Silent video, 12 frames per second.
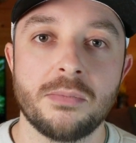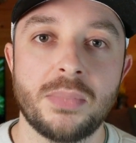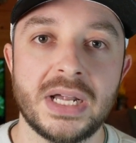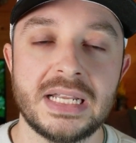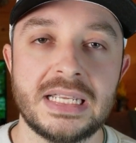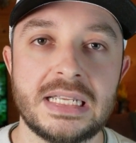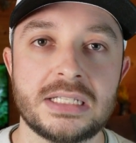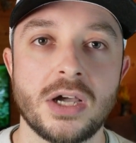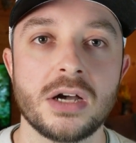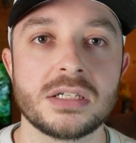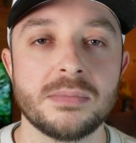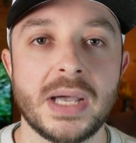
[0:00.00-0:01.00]
But he
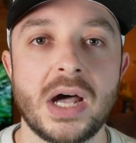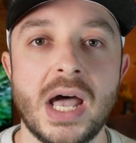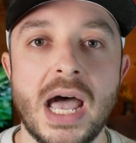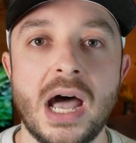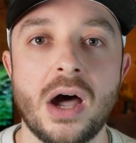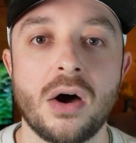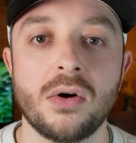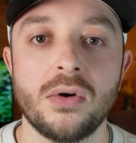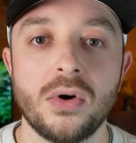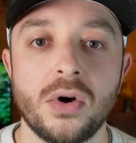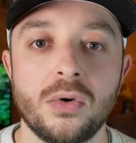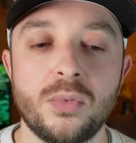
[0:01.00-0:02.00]
talks about how
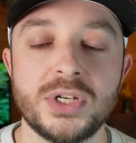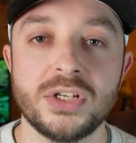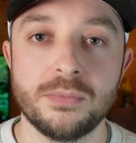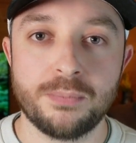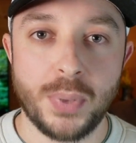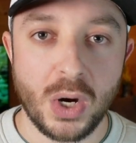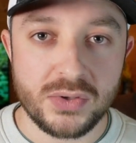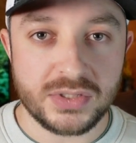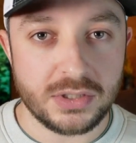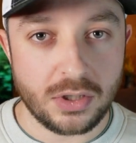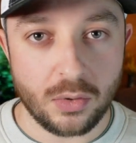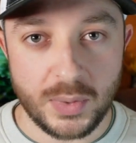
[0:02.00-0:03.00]
we should
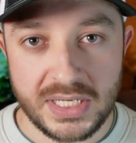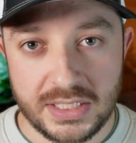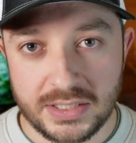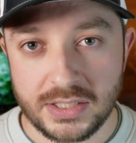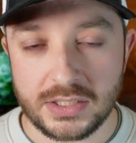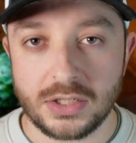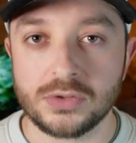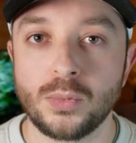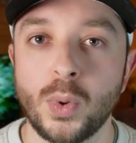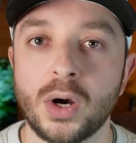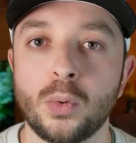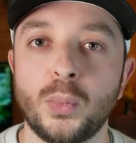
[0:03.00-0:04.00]
boast in our weaknesses, because
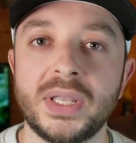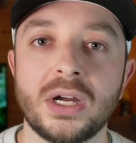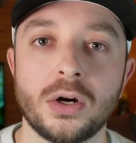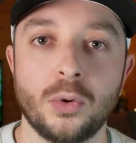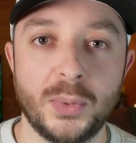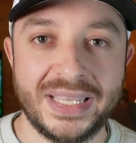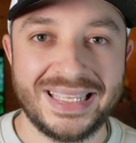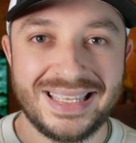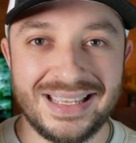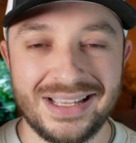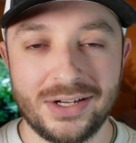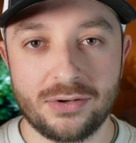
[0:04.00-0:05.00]
where we are
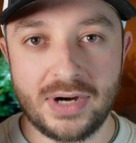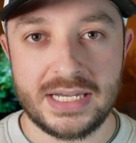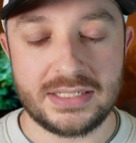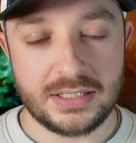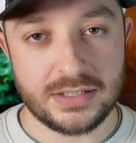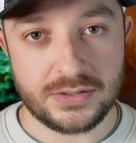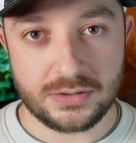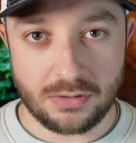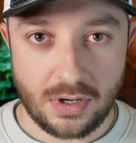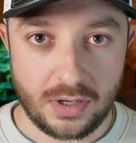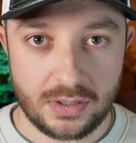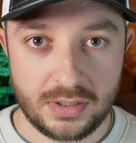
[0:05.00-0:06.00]
weak, Christ is
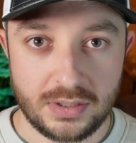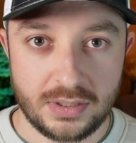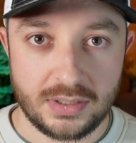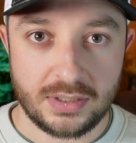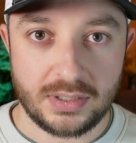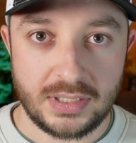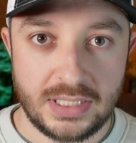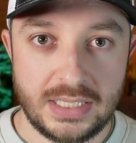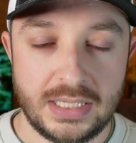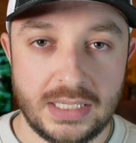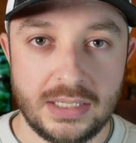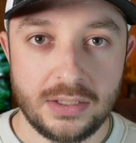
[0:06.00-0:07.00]
strong.
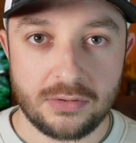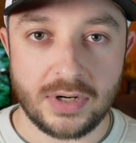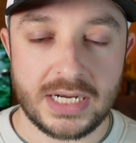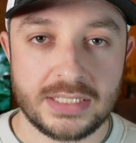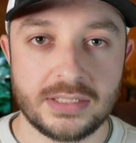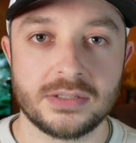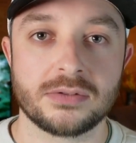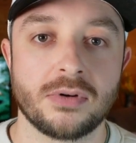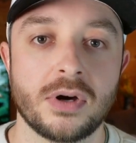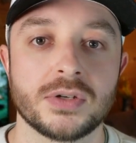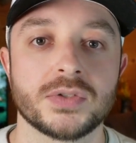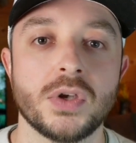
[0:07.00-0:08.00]
Christ is
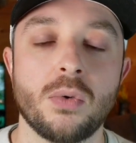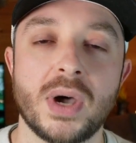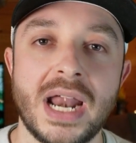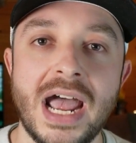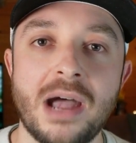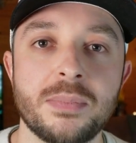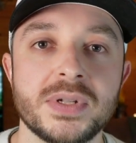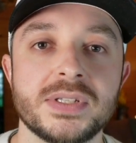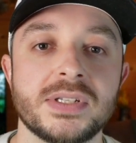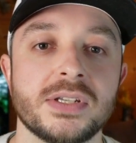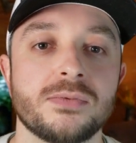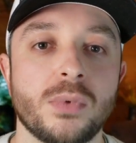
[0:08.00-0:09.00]
strong. So what
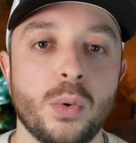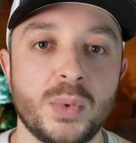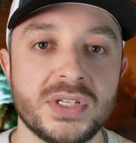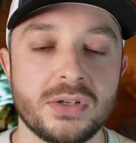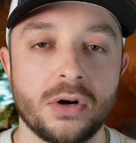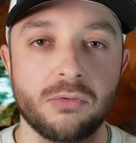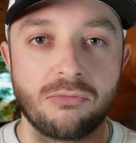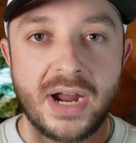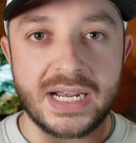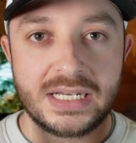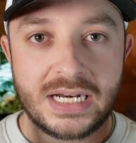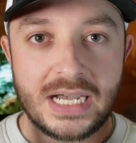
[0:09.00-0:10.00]
happens is when we start
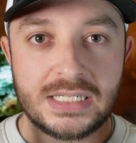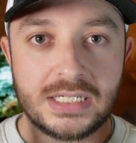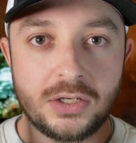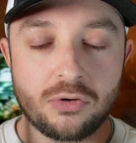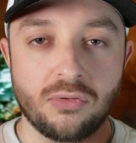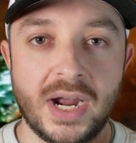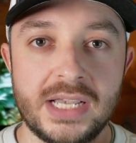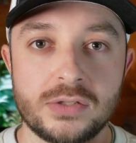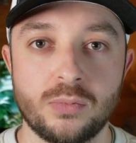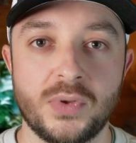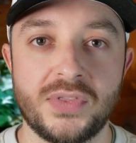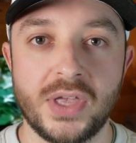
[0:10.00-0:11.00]
recognizing
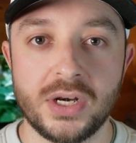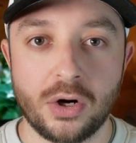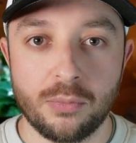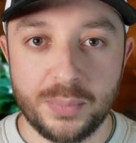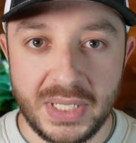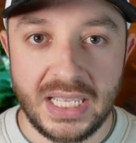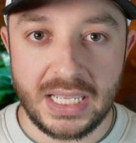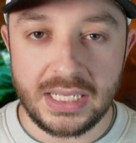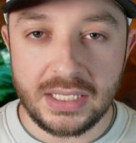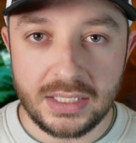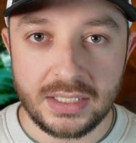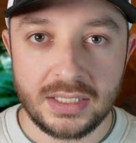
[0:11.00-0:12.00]
Christ within our
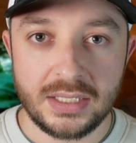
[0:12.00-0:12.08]
being,